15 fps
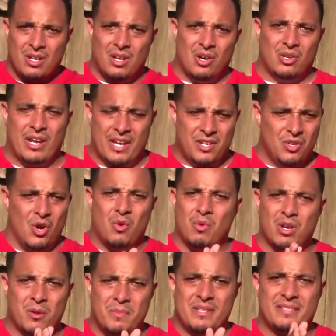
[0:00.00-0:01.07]
Okay, you don't
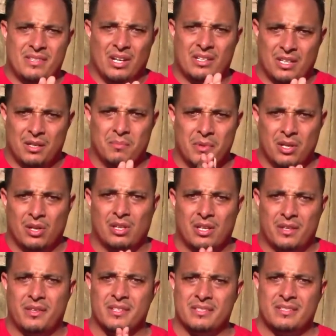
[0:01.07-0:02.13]
want to be stuck in the middle
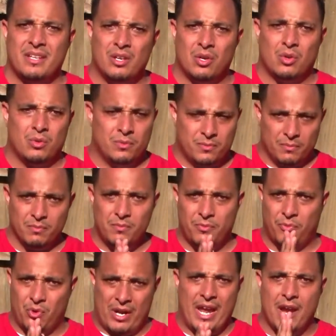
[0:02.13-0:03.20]
of this deal
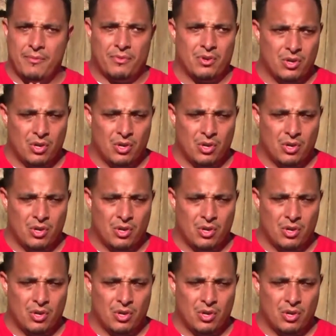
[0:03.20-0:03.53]
forever.